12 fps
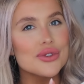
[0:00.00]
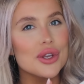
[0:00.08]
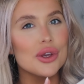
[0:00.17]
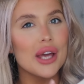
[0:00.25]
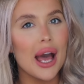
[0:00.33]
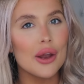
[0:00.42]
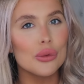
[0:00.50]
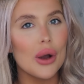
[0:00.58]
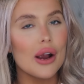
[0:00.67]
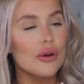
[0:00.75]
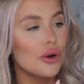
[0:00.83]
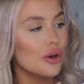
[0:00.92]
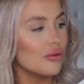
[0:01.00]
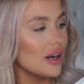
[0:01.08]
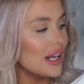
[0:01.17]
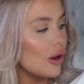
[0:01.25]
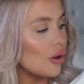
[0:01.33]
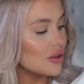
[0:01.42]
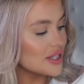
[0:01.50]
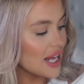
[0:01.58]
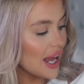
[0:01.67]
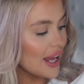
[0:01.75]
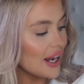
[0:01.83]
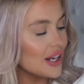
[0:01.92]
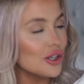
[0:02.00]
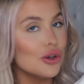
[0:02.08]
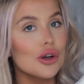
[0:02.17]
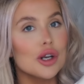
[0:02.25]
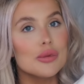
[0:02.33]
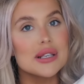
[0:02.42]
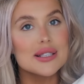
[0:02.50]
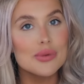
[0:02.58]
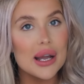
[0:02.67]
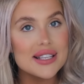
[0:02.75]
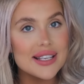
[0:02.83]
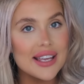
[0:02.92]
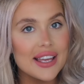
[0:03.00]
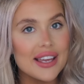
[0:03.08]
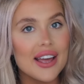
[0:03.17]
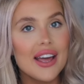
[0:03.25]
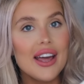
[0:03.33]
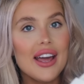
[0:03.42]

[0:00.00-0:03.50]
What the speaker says: so you can wear it on a really hot day and you're not gonna be sweaty.